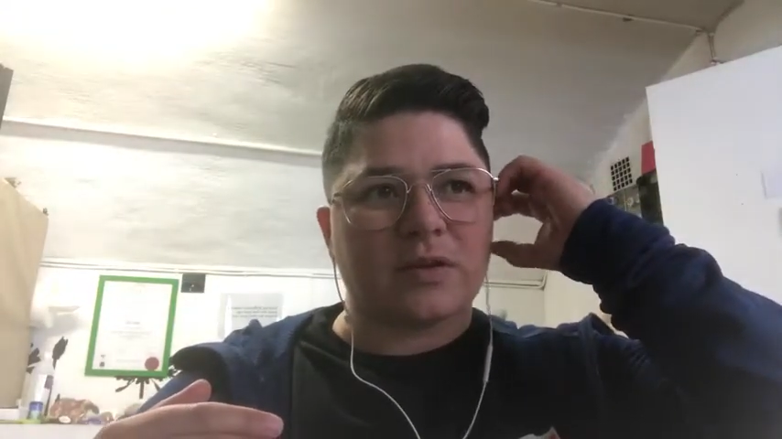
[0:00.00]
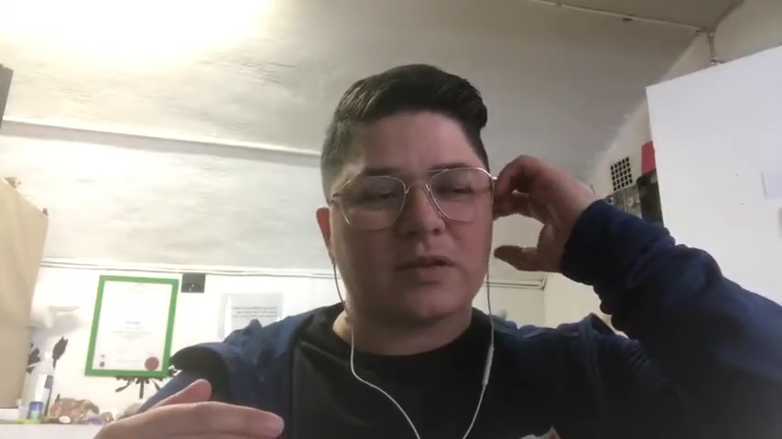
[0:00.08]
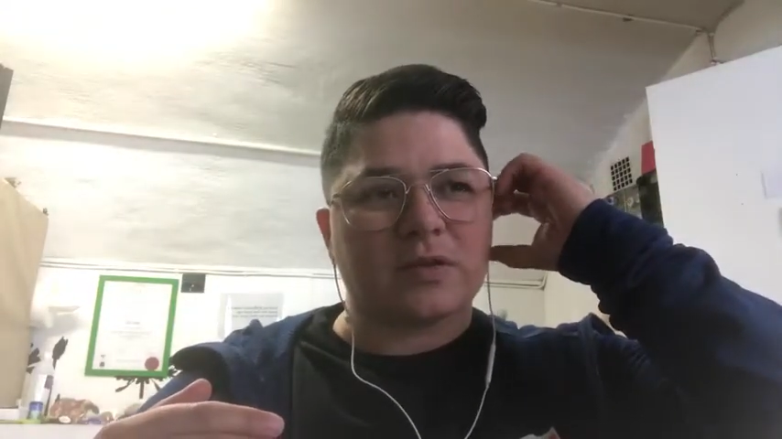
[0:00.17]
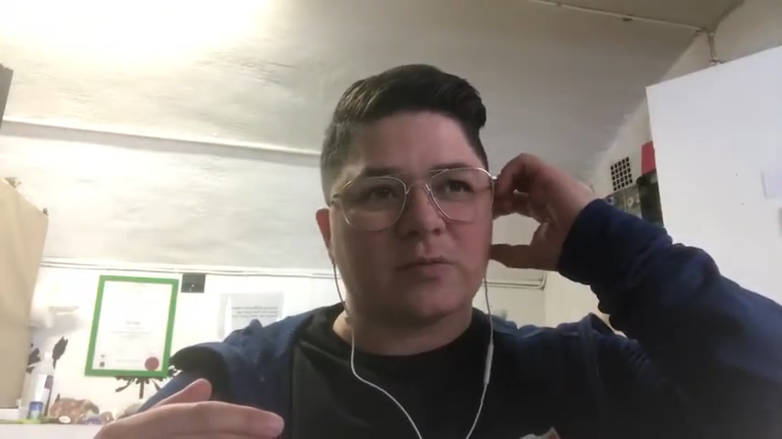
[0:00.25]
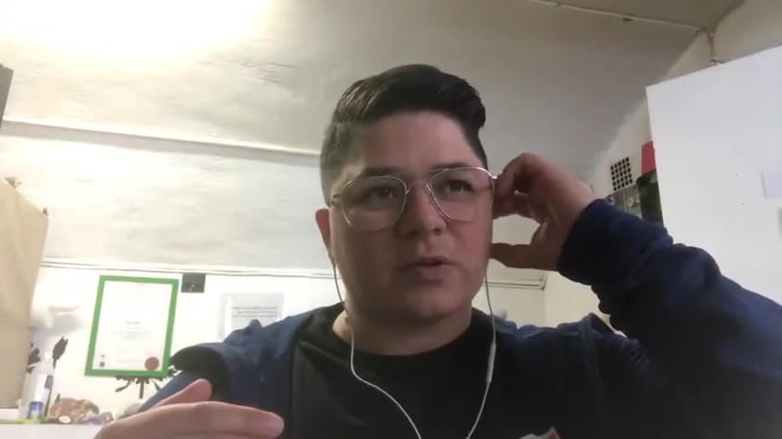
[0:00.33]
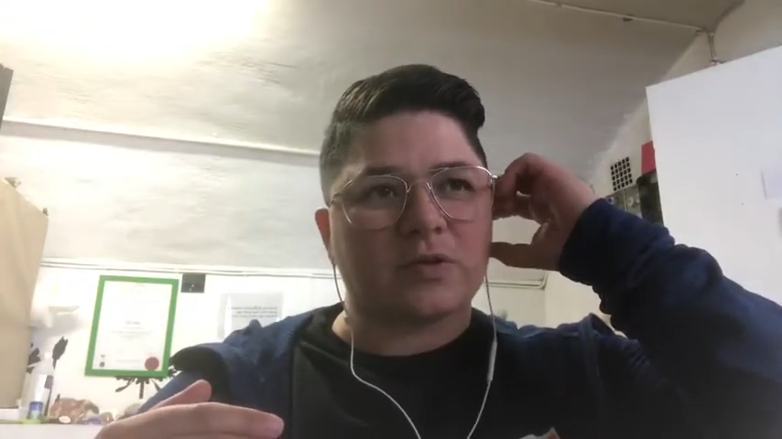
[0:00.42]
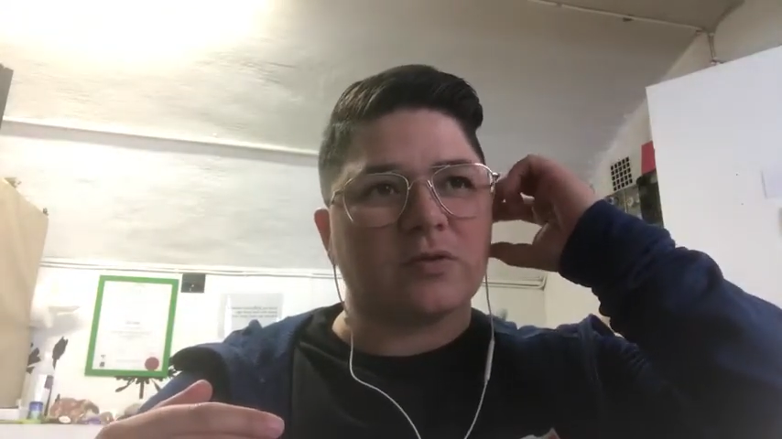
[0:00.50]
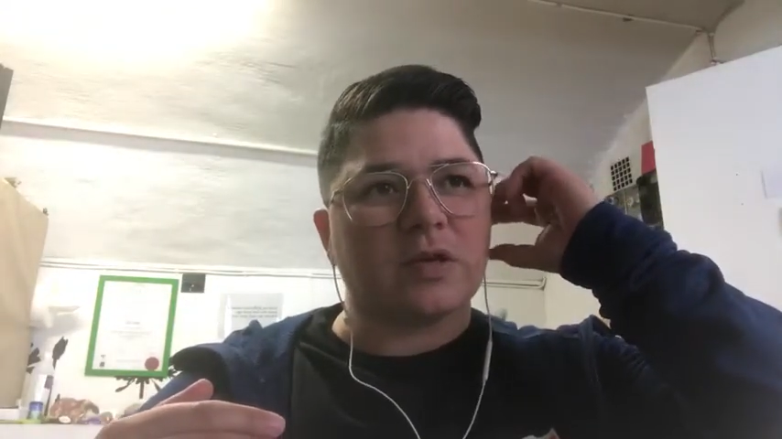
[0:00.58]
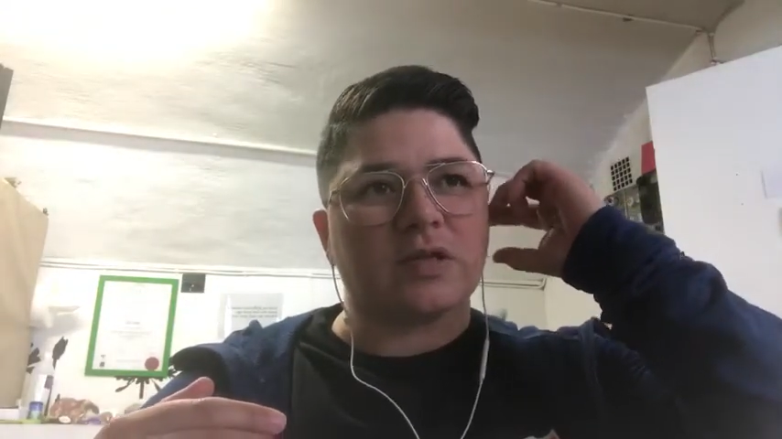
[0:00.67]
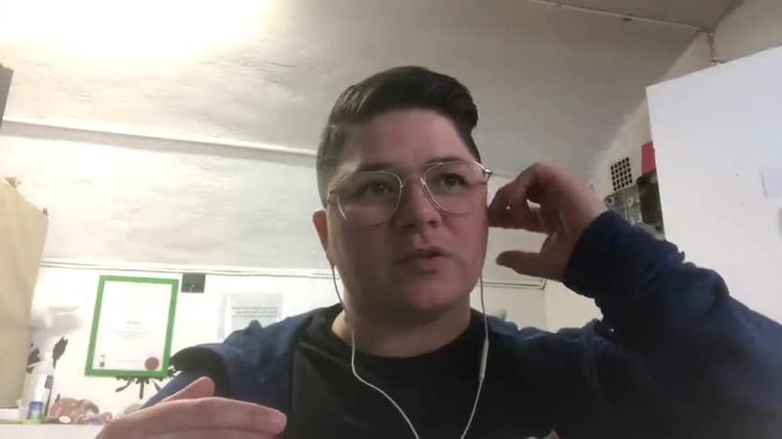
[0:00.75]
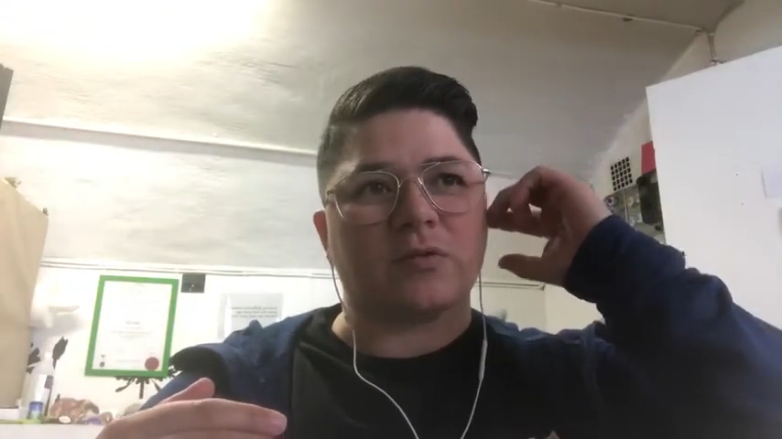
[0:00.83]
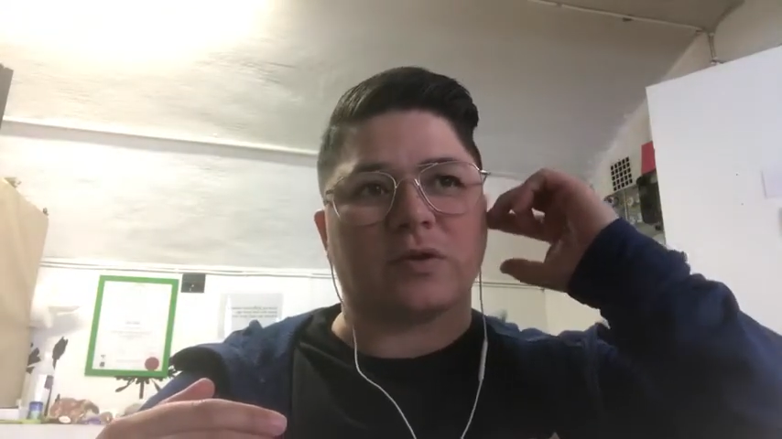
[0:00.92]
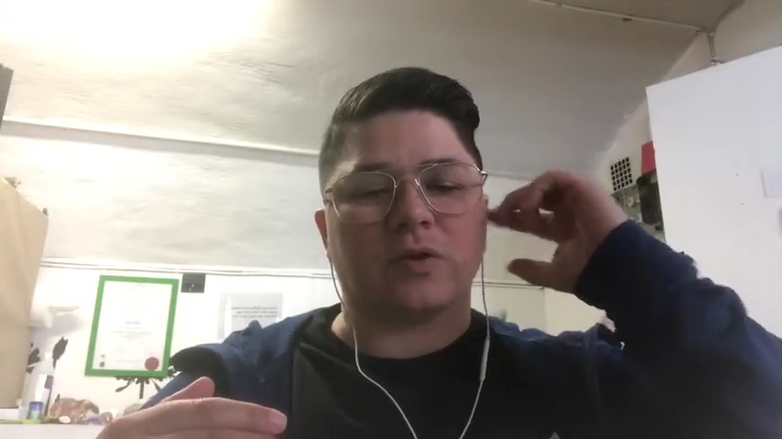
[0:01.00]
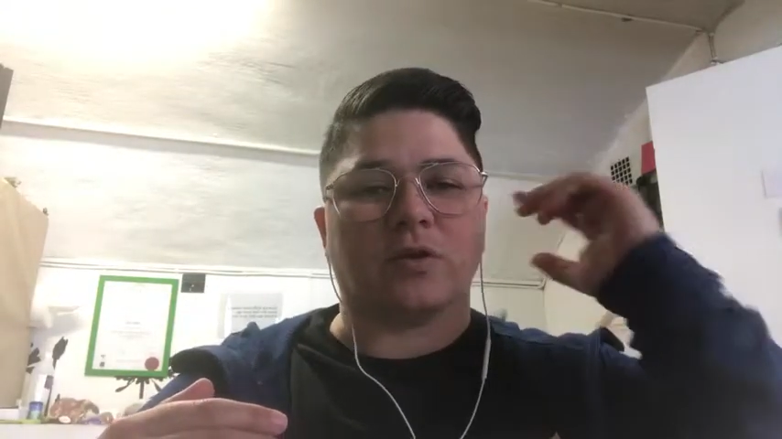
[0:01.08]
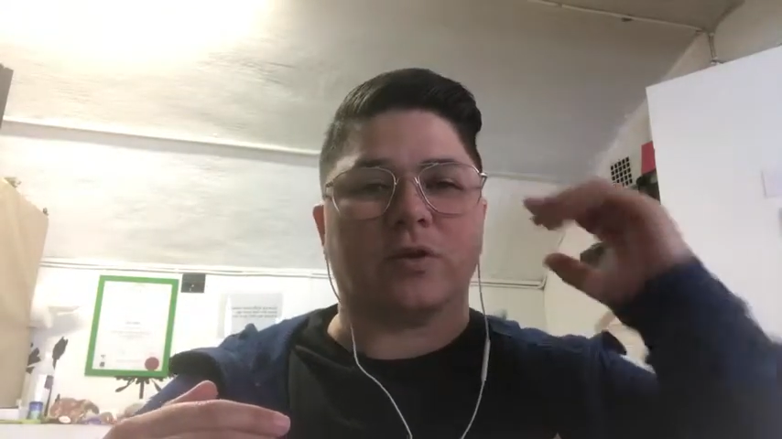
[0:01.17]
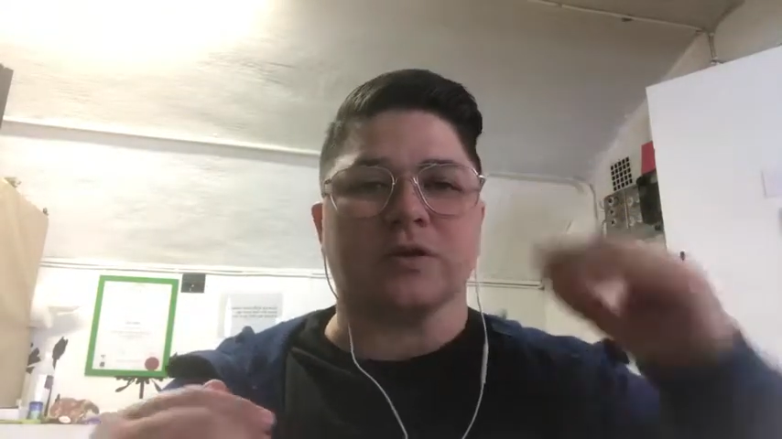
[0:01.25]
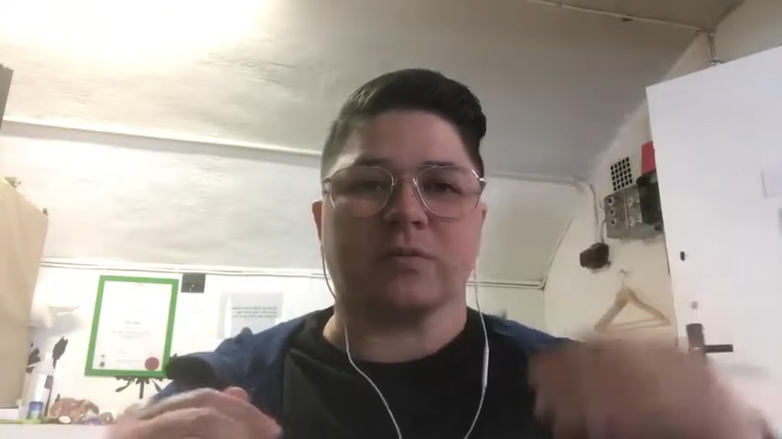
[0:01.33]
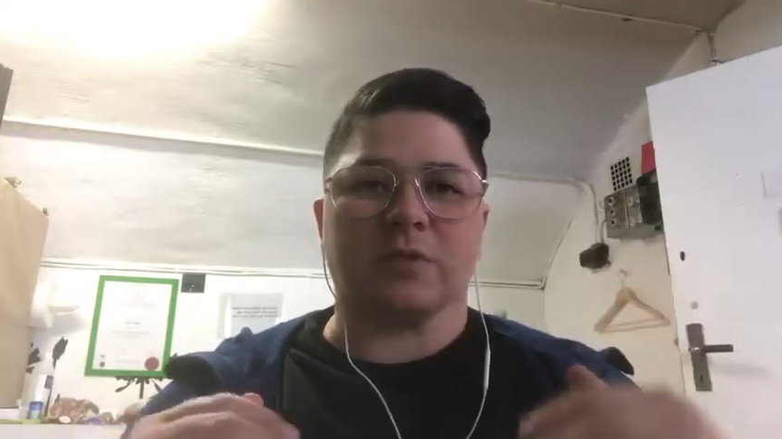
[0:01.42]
things that we do need to acknowledge